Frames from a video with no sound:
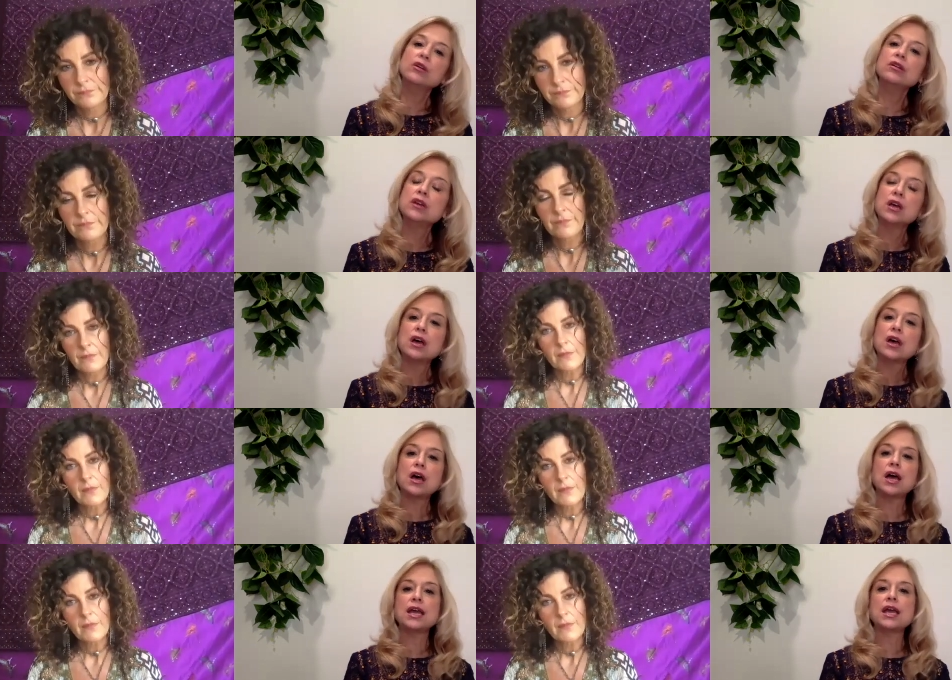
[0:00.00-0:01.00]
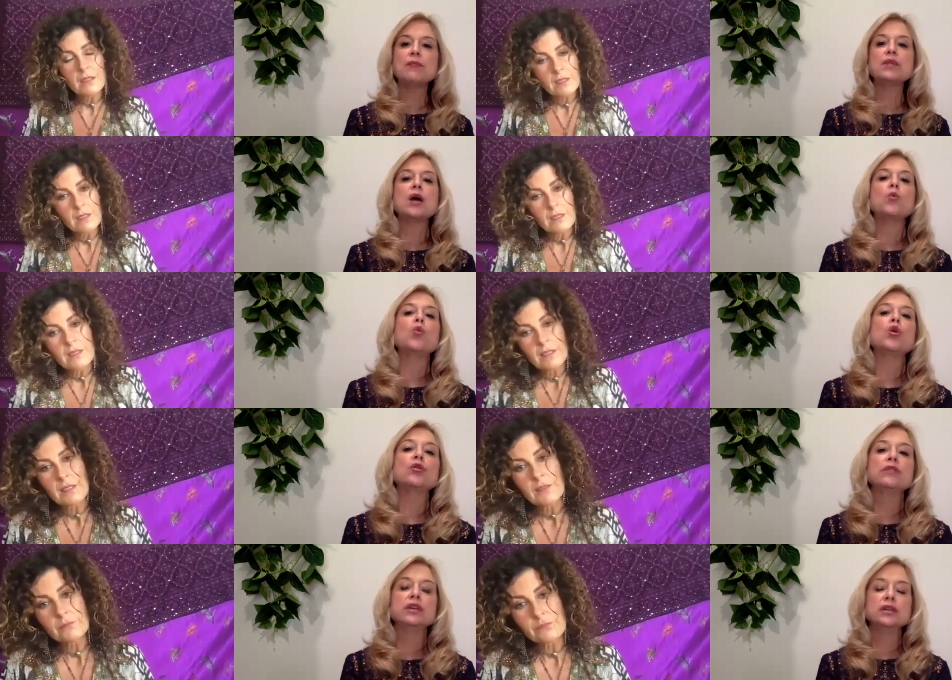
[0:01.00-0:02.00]
Speaker 1: could I am not
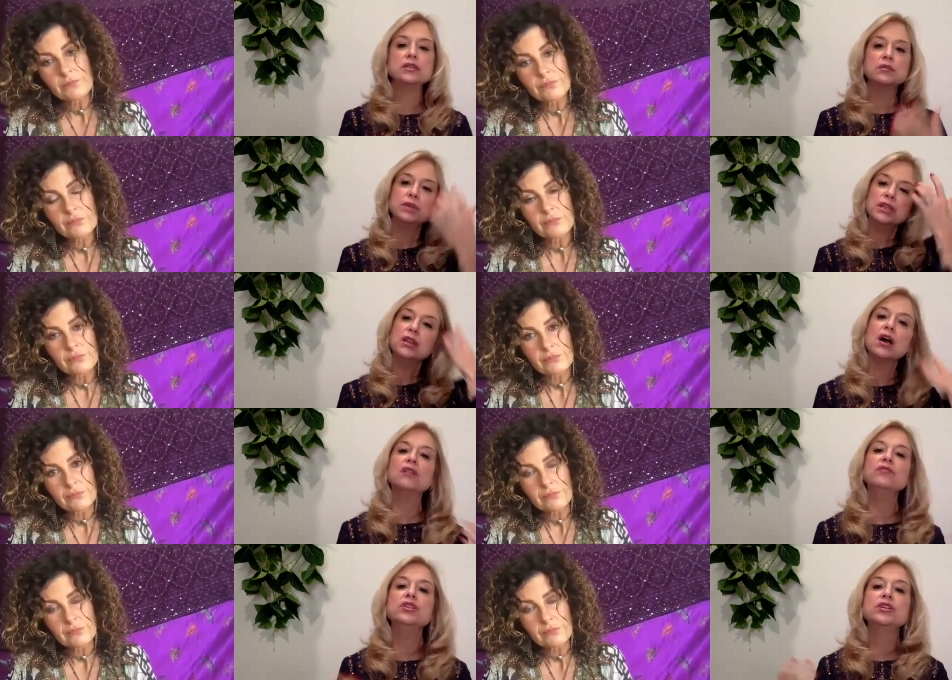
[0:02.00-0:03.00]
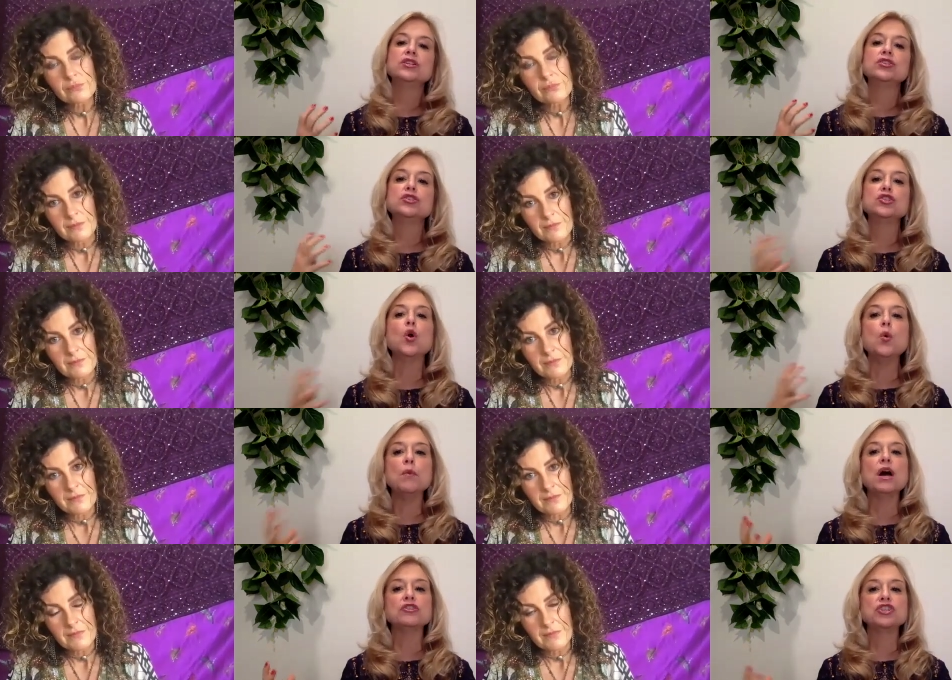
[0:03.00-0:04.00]
worthy to be loved so
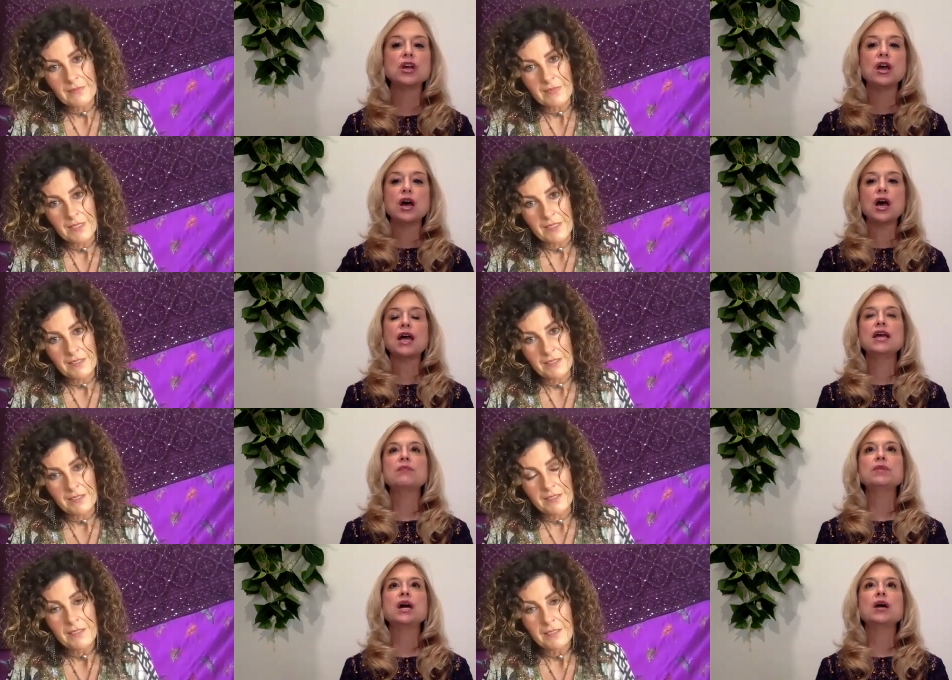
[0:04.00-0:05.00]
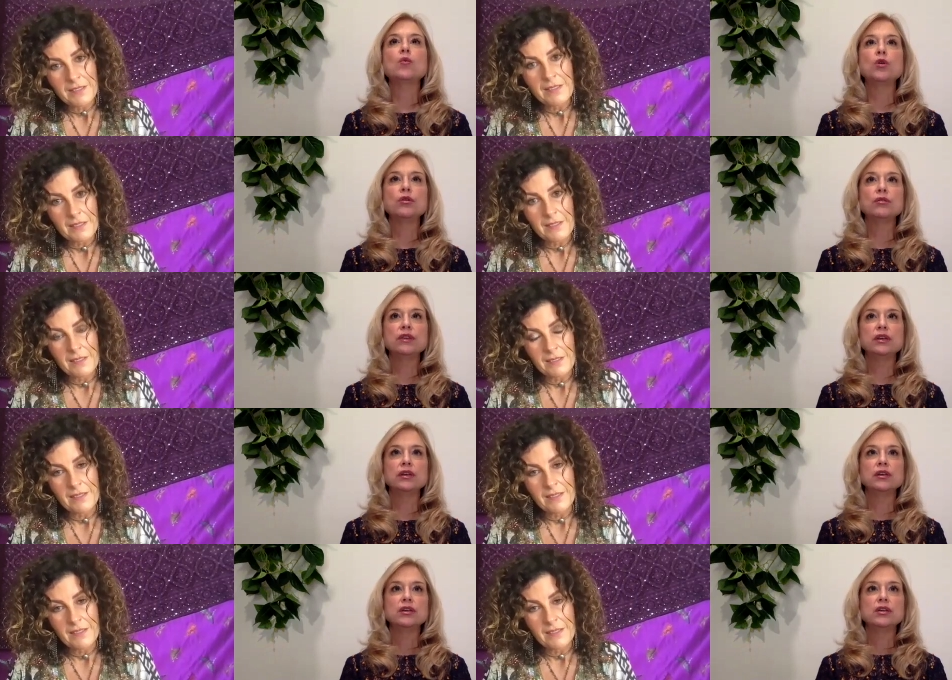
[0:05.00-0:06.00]
much. I am not
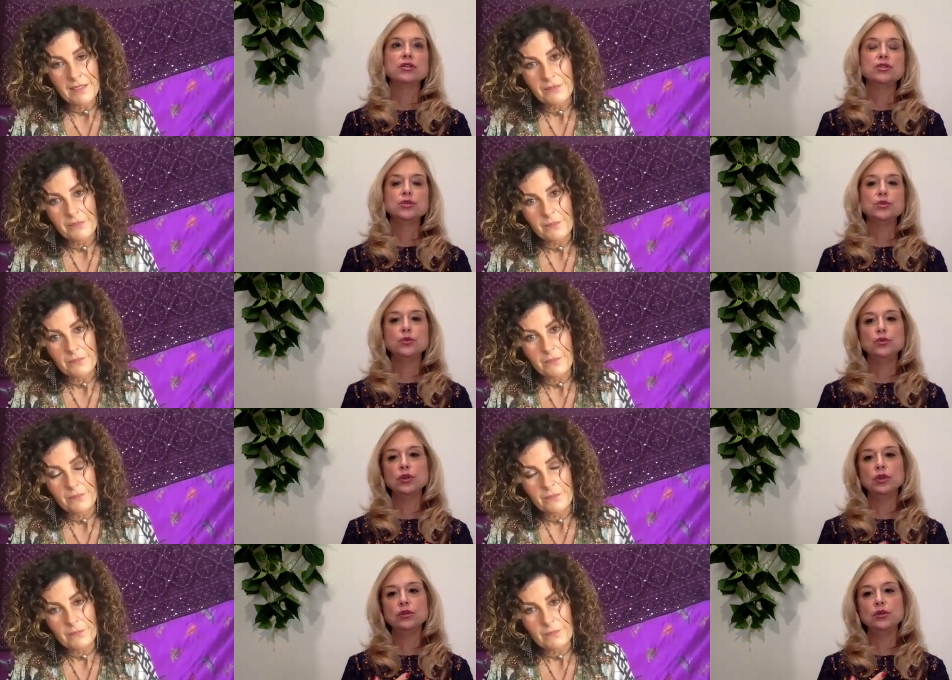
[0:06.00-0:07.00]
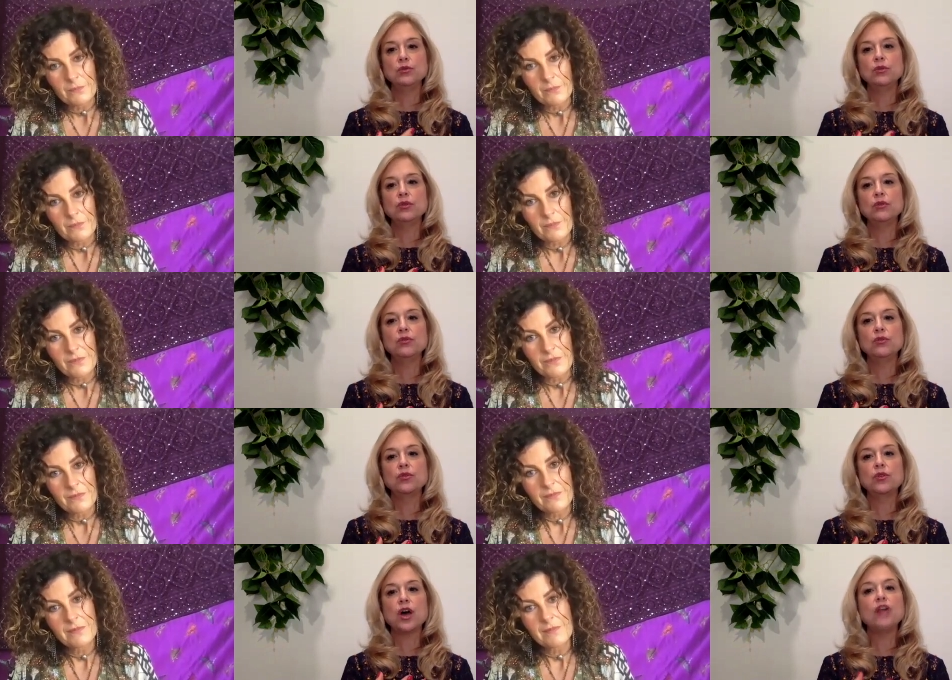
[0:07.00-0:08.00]
worthy to, you know,
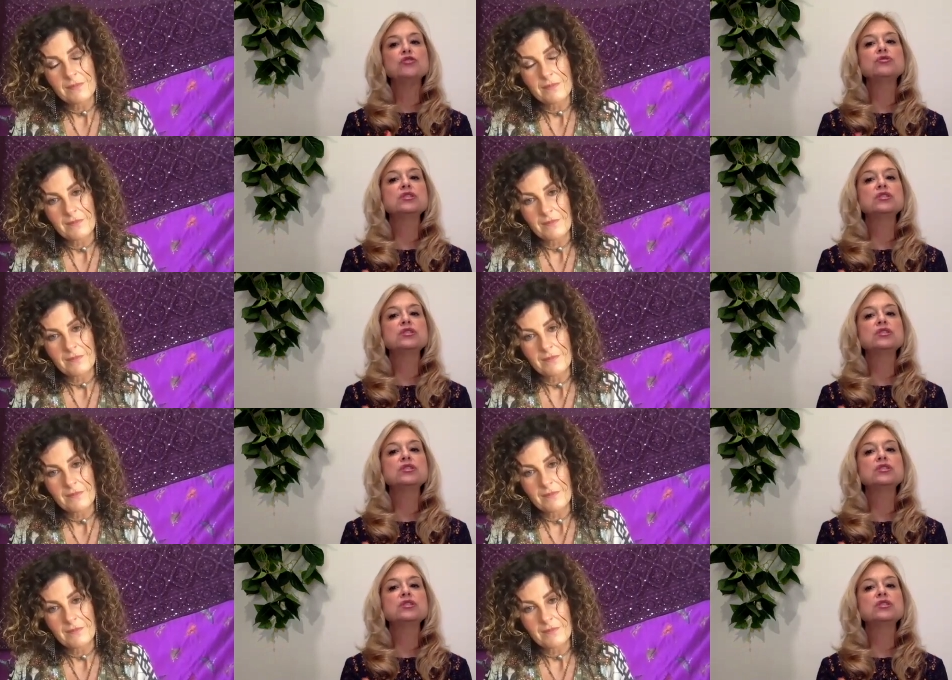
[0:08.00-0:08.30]
under